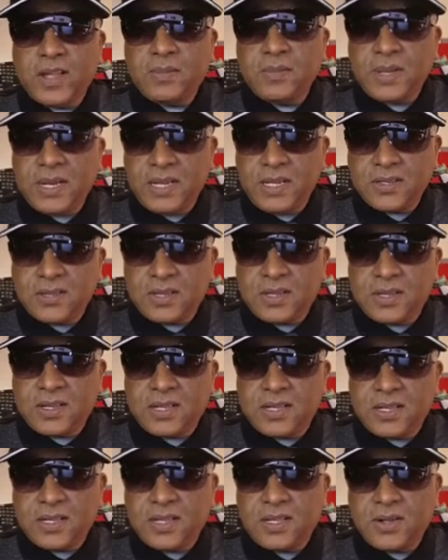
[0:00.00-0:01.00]
Millie's on
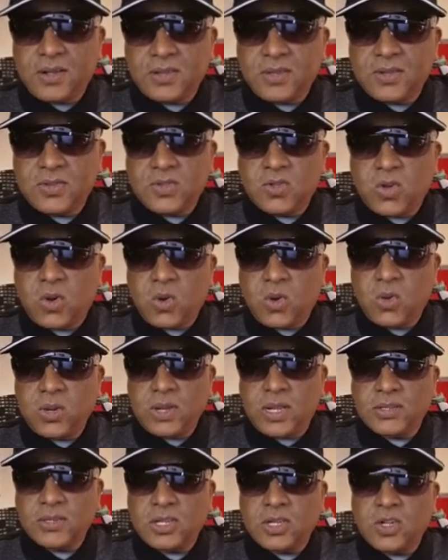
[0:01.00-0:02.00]
this
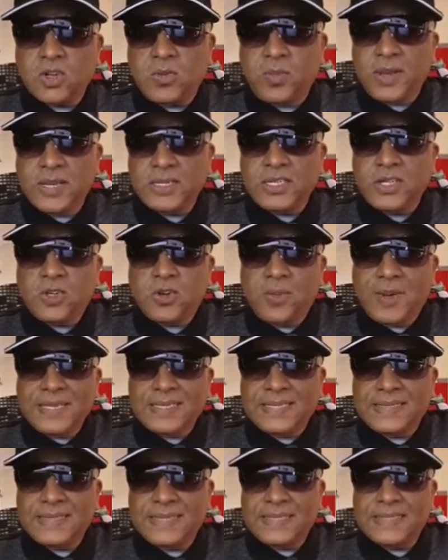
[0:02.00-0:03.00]
cold. I was talking to Kumeshni.
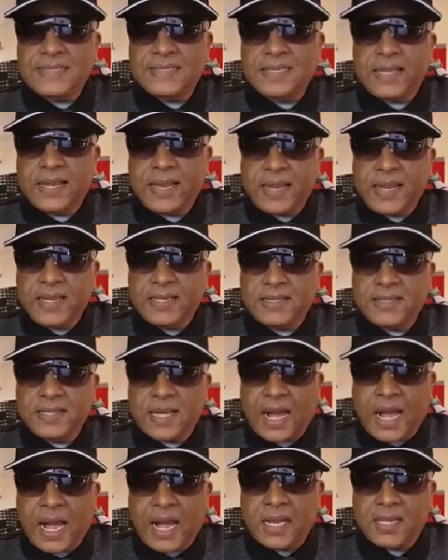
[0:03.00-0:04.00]
Kumeshni says she's a Reddy, she's
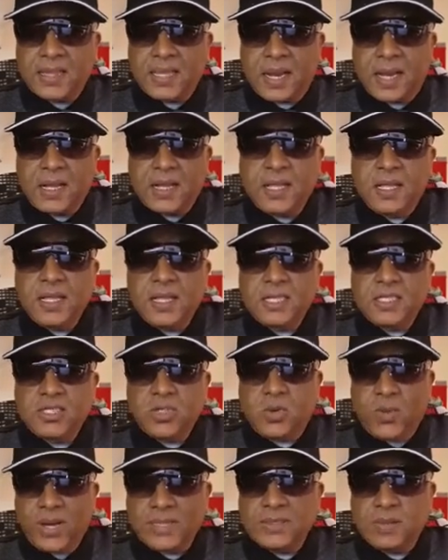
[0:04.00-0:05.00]
an Andhra.
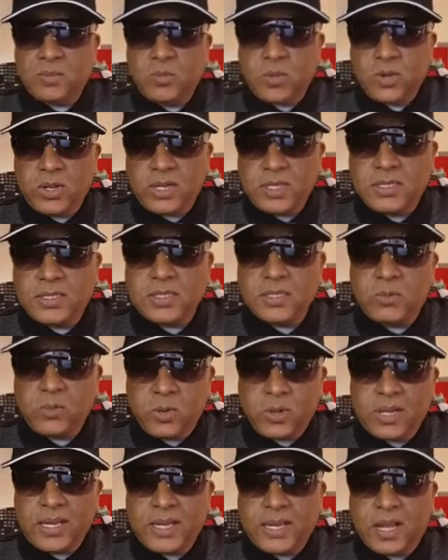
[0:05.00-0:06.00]
She's a
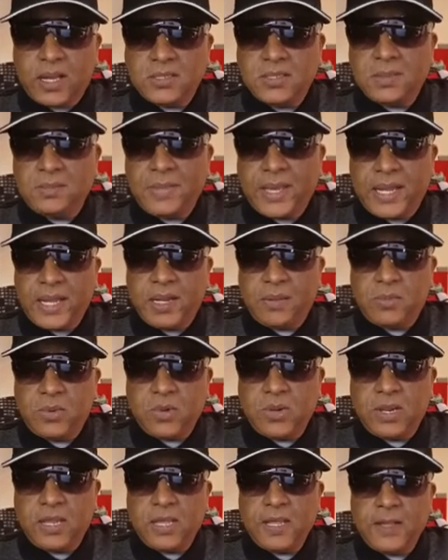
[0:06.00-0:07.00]
Mudli now. She married a
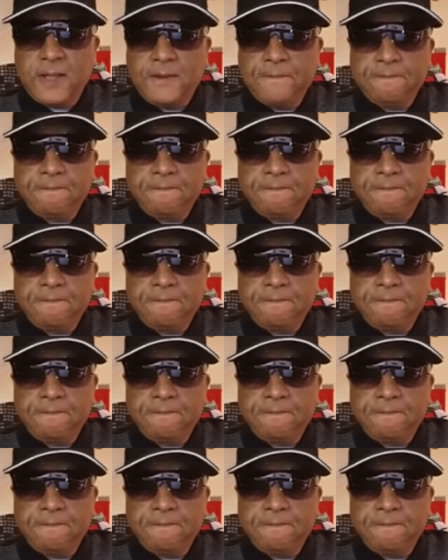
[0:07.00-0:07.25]
Mudli.